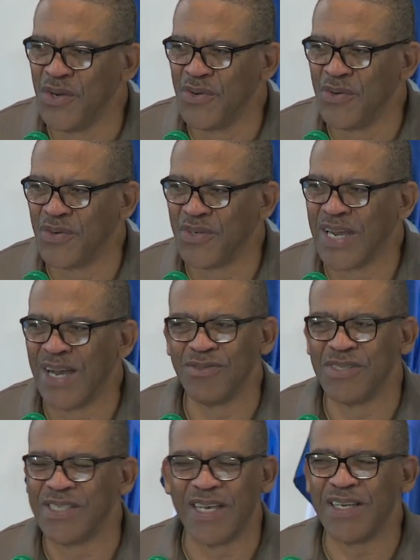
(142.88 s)
are on the
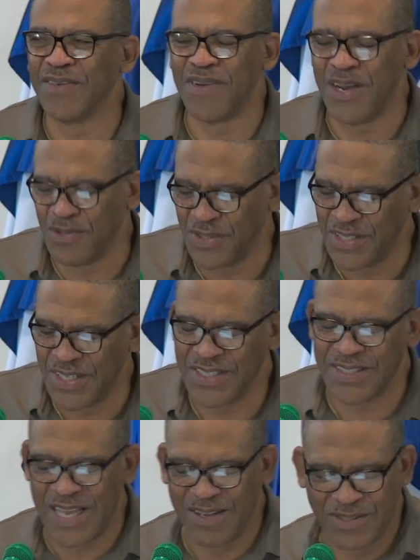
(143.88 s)
outside of our
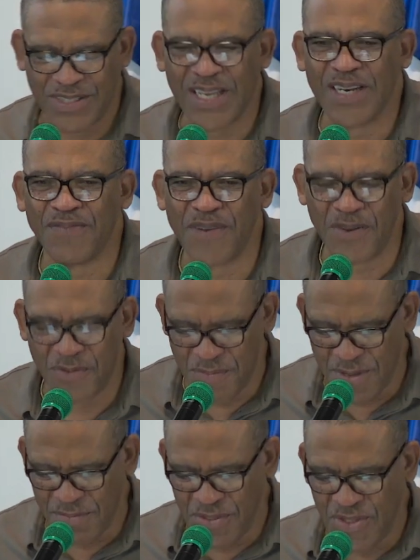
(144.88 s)
text, outside of our
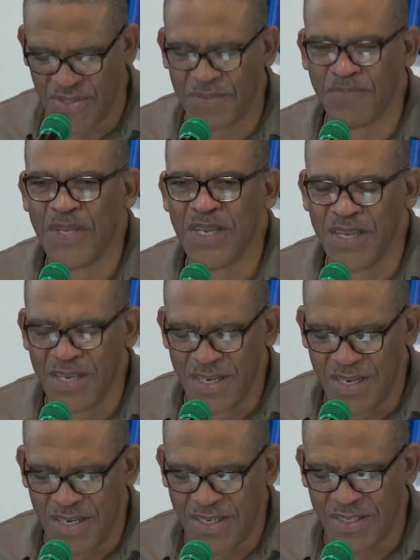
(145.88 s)
membership,
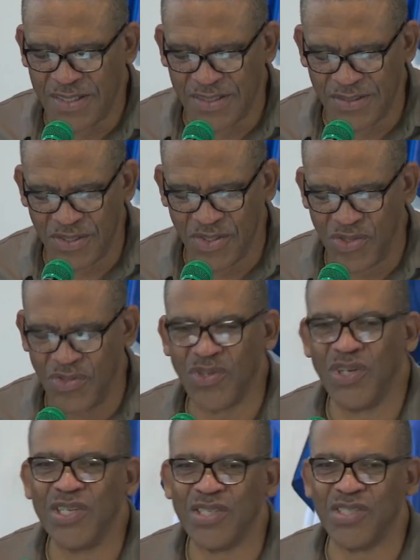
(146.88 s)
you
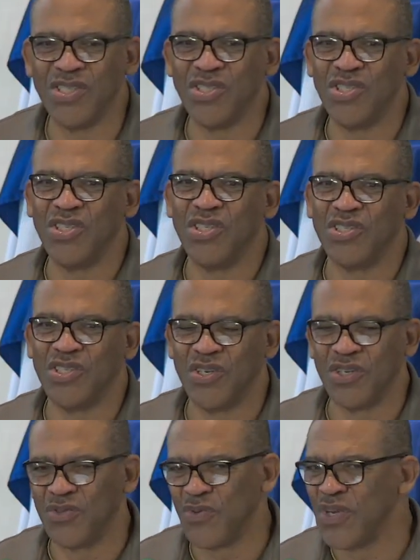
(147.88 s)
listen to
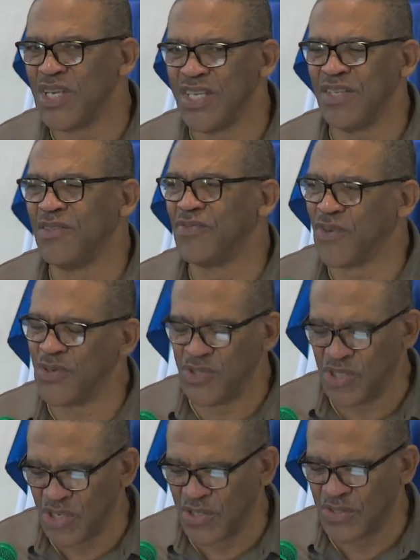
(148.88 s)
and read 1
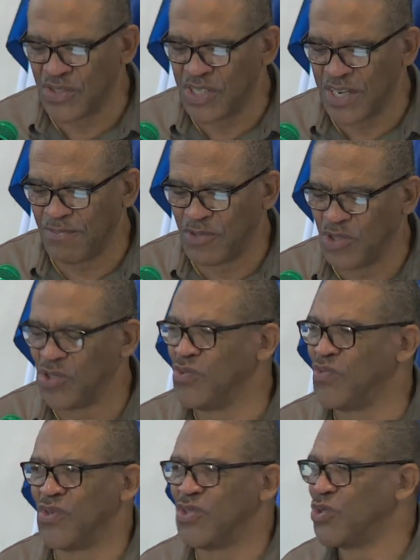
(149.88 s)
John chapter 2,
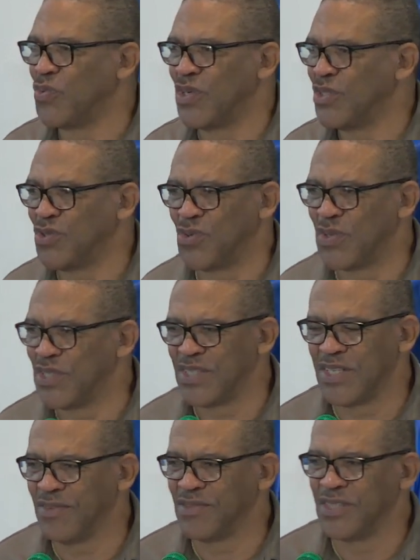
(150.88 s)
verse 20 to 27.